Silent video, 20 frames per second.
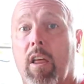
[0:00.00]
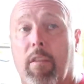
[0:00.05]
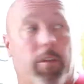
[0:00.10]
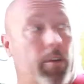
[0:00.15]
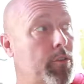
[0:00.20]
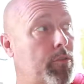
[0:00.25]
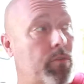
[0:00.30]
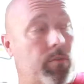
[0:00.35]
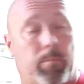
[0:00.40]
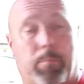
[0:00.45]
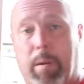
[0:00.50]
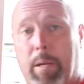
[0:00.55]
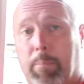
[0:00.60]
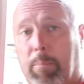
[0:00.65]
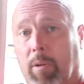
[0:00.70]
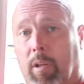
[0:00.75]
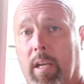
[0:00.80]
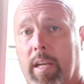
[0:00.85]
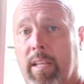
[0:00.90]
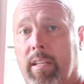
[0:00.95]
There's
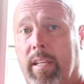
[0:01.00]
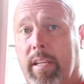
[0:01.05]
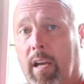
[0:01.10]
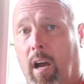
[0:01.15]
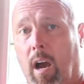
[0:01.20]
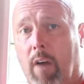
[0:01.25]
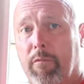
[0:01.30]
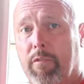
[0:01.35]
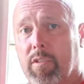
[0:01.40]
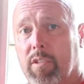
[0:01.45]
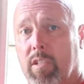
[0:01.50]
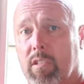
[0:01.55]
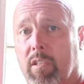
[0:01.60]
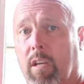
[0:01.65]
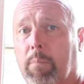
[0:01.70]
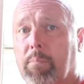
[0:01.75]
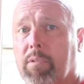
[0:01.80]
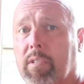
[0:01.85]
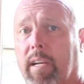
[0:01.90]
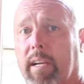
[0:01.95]
people in the offices
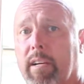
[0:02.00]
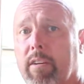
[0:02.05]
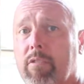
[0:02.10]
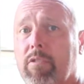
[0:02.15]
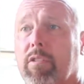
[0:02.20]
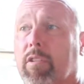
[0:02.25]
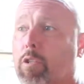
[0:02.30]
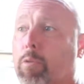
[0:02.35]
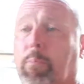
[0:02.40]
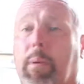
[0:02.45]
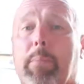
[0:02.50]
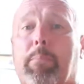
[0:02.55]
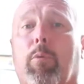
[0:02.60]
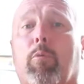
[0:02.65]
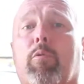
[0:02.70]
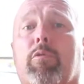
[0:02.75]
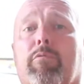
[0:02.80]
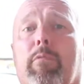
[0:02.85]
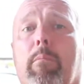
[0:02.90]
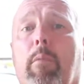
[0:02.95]
upstairs. There's people
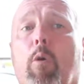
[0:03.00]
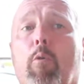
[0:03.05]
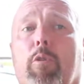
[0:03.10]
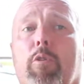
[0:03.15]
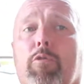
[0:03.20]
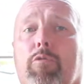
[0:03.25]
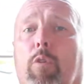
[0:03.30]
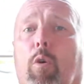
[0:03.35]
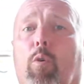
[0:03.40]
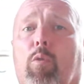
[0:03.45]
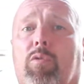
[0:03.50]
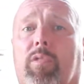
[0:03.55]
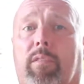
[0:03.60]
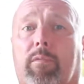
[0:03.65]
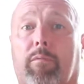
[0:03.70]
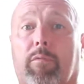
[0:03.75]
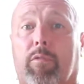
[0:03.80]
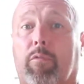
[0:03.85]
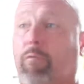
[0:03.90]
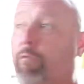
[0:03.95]
with remote controls
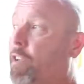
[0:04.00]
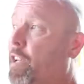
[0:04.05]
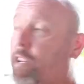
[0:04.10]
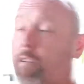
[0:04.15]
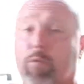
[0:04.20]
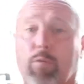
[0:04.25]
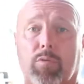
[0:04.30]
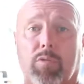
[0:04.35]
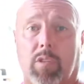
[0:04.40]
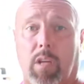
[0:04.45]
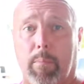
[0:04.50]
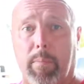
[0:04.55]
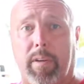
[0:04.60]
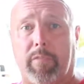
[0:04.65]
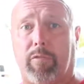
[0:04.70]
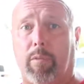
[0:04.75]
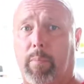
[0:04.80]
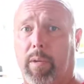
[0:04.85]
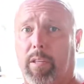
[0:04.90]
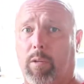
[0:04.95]
and vehicles coming
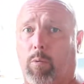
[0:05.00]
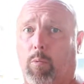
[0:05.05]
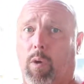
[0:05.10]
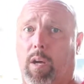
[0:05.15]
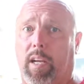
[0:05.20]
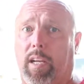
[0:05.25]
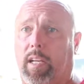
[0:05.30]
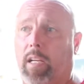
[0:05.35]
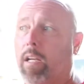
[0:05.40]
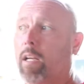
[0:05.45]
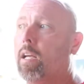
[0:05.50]
from either way.